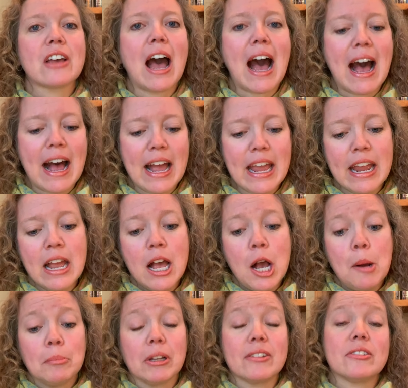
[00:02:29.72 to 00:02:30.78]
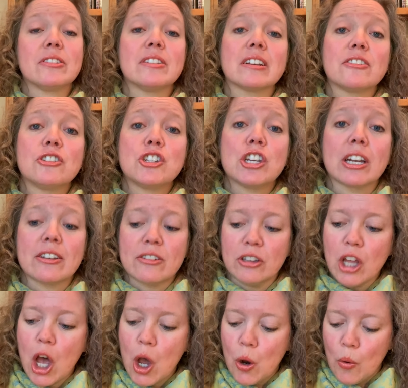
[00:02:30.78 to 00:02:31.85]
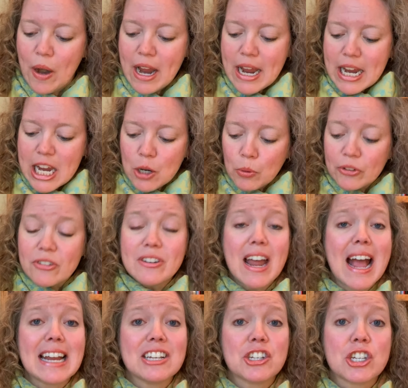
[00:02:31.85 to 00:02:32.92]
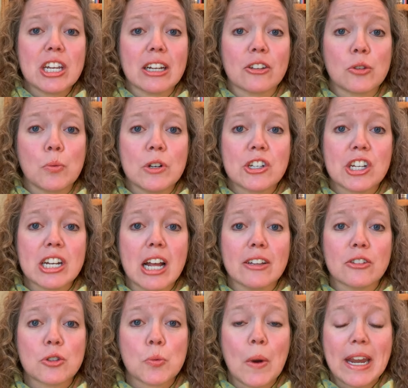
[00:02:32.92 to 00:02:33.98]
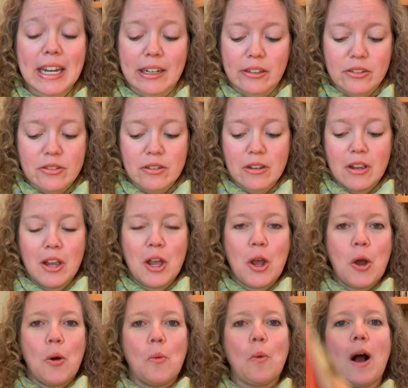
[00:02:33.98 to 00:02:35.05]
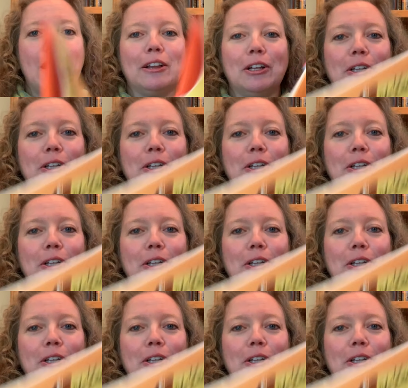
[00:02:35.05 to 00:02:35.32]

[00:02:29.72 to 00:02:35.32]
high plus six chicks low equals nine chicks swishing on swings while